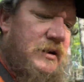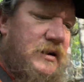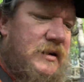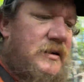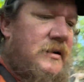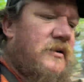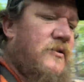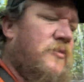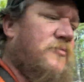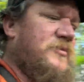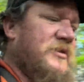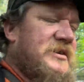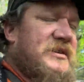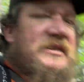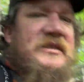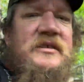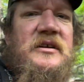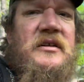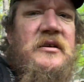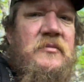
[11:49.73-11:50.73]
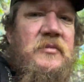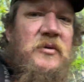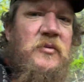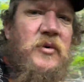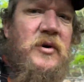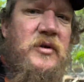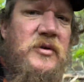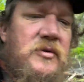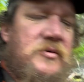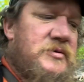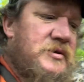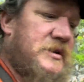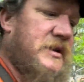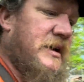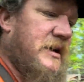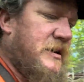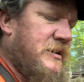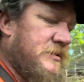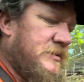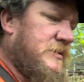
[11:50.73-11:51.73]
I hope this isn't going to be one of those
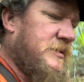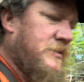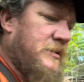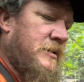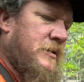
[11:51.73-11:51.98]
days.